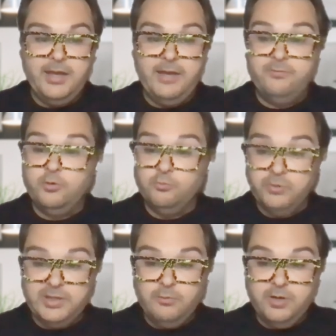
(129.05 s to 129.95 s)
If you
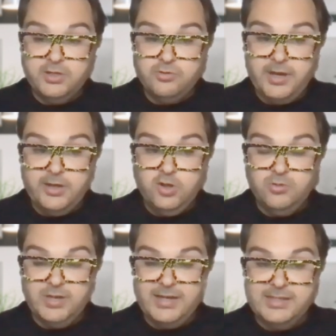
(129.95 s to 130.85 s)
really want to try
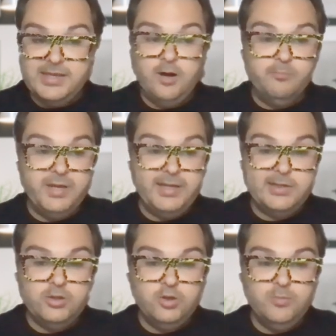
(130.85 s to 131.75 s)
Kubernetes out,
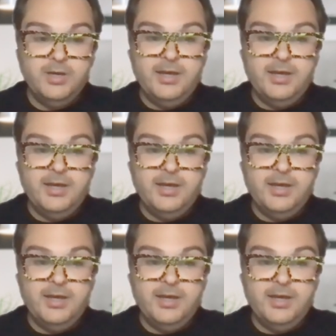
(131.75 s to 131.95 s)
Minikube,